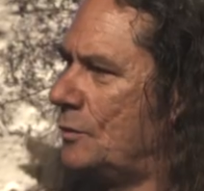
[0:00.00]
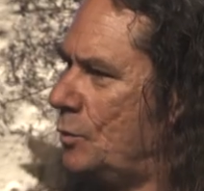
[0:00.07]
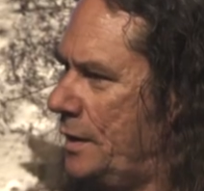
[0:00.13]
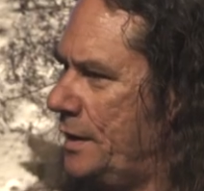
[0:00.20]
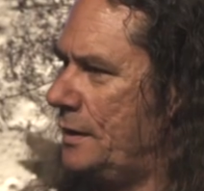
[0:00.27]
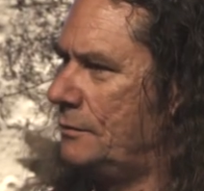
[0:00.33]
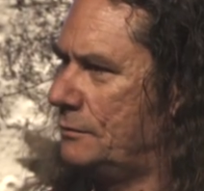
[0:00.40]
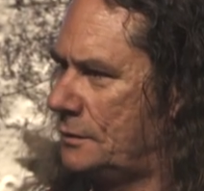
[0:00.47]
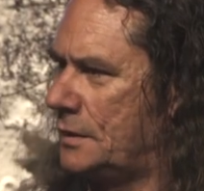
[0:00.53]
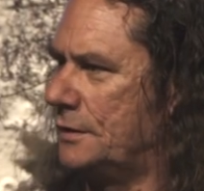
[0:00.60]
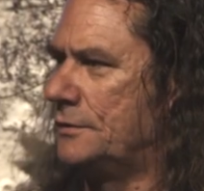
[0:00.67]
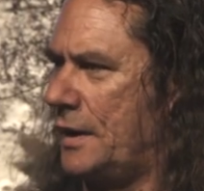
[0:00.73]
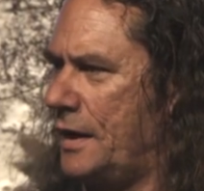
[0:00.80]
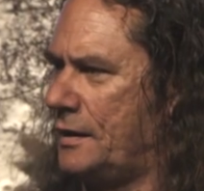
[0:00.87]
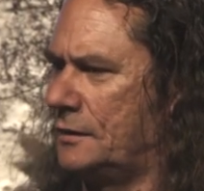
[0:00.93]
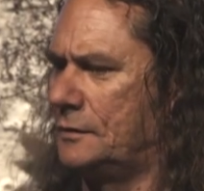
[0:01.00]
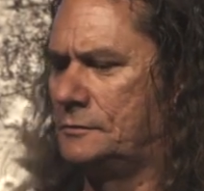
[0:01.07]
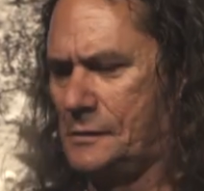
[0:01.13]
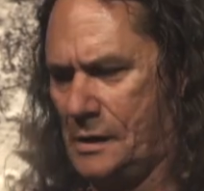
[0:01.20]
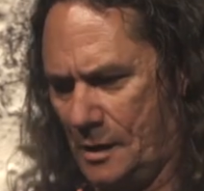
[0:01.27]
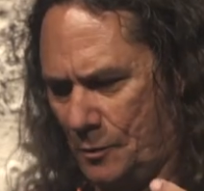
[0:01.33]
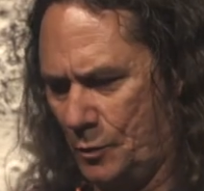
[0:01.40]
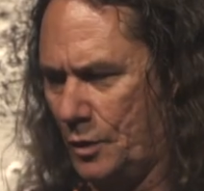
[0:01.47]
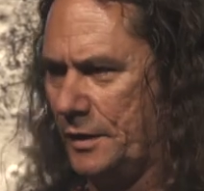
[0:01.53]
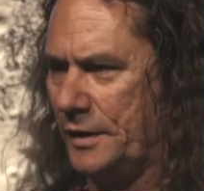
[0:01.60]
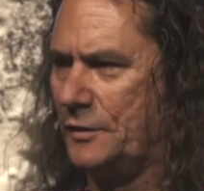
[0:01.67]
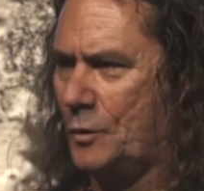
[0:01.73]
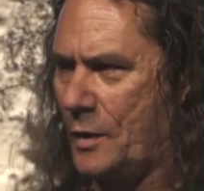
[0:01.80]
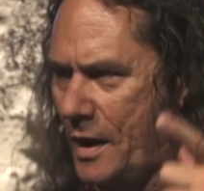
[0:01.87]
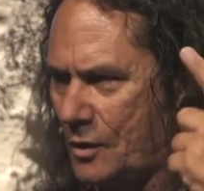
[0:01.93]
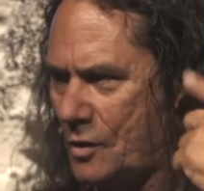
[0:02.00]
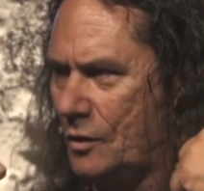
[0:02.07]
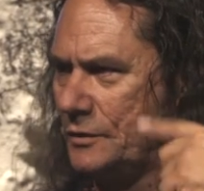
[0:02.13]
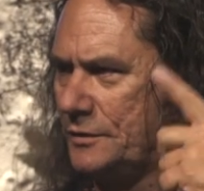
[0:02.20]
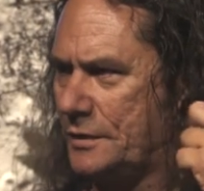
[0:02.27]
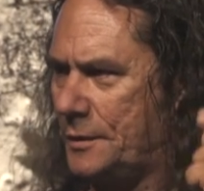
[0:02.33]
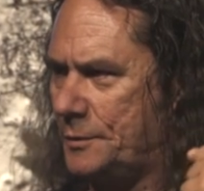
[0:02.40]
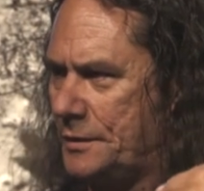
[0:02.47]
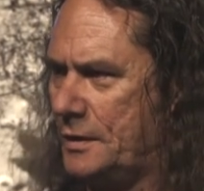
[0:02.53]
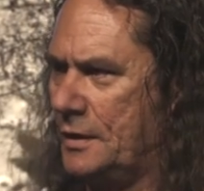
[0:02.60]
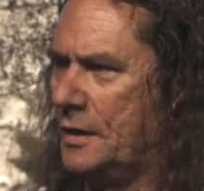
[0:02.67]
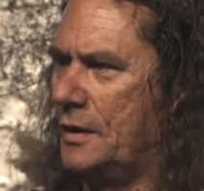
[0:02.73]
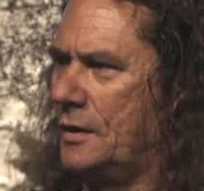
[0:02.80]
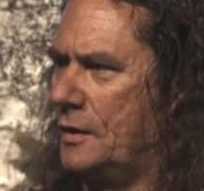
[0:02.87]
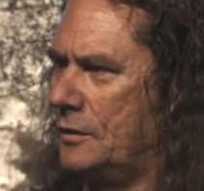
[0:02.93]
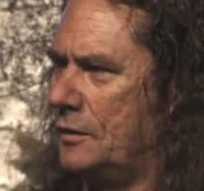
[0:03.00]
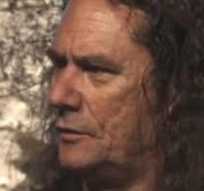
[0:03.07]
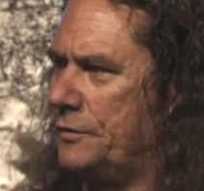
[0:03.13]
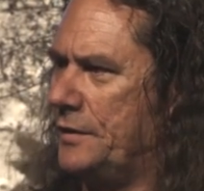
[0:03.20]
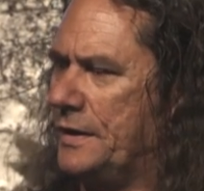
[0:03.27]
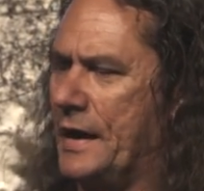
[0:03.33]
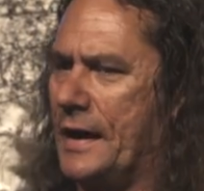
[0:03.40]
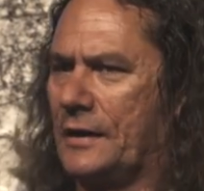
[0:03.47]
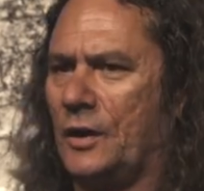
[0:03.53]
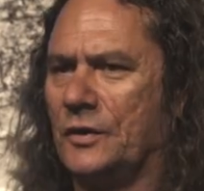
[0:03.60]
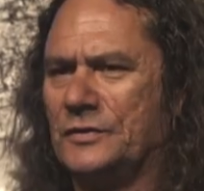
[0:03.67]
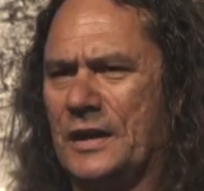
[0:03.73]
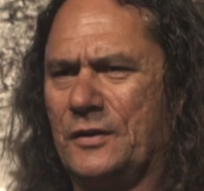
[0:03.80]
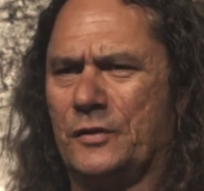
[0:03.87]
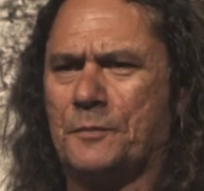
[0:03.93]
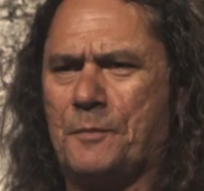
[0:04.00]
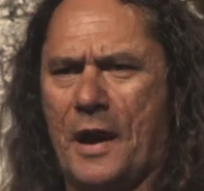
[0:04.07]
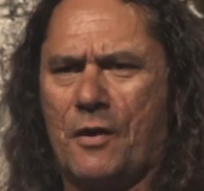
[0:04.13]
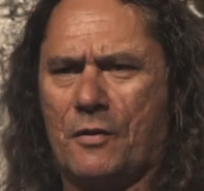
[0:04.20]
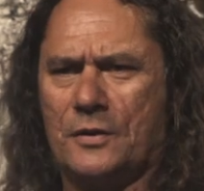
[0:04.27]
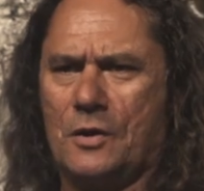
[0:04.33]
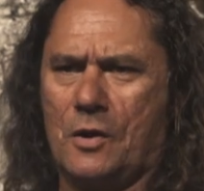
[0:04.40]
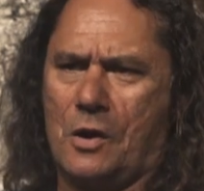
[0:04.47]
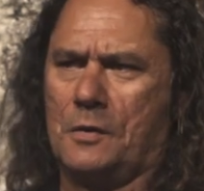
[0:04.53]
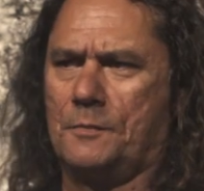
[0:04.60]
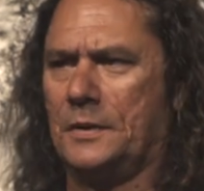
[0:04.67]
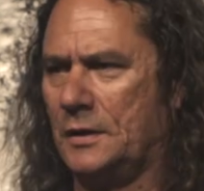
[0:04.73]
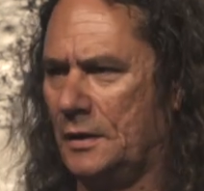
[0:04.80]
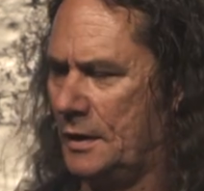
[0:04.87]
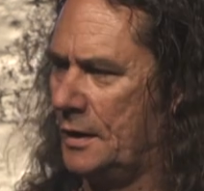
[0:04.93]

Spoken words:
that we can take and put it into our concept of the Anglo-centric paradigm.